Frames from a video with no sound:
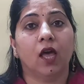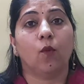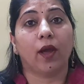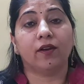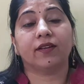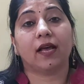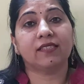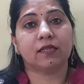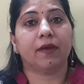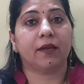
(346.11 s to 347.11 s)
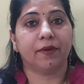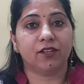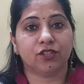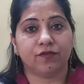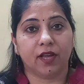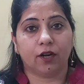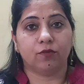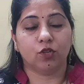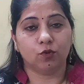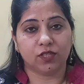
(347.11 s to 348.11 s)
while custom animation we are
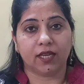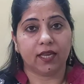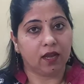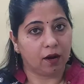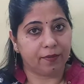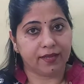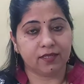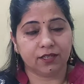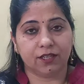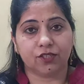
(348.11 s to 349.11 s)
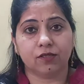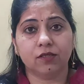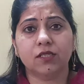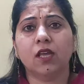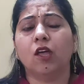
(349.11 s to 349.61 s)
using in our presentations,